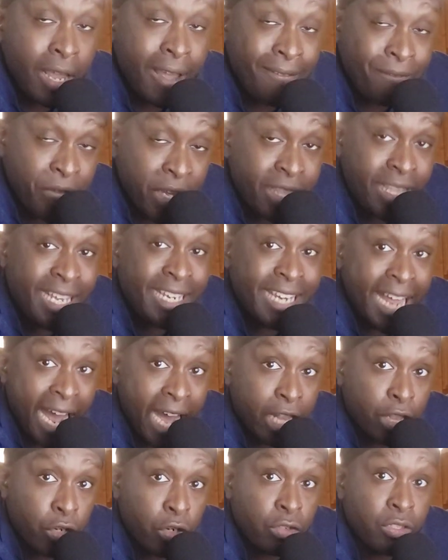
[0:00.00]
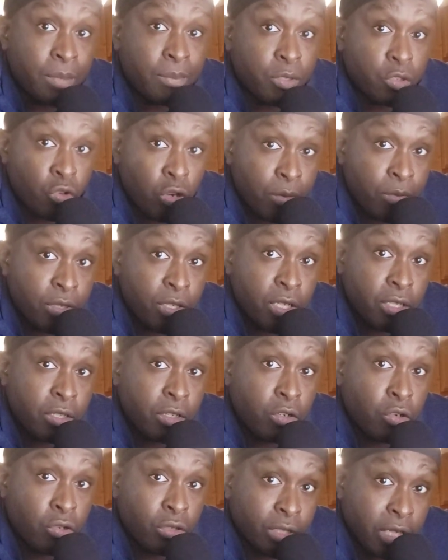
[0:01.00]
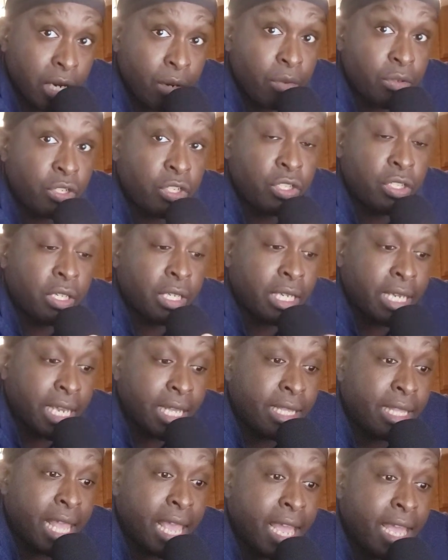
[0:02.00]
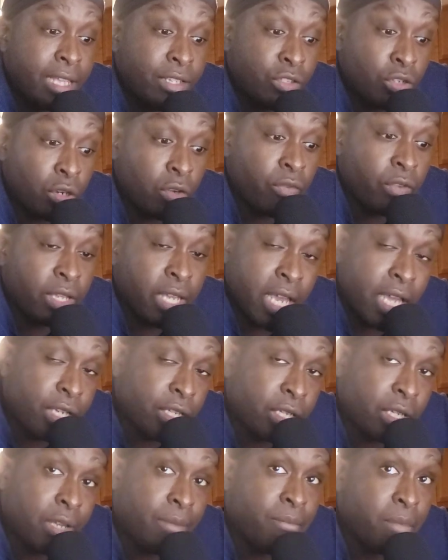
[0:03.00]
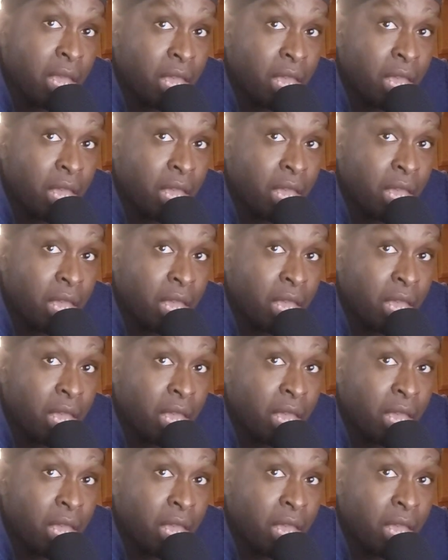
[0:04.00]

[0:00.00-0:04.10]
a fifty dollar subscription to Coursera just to get that certification.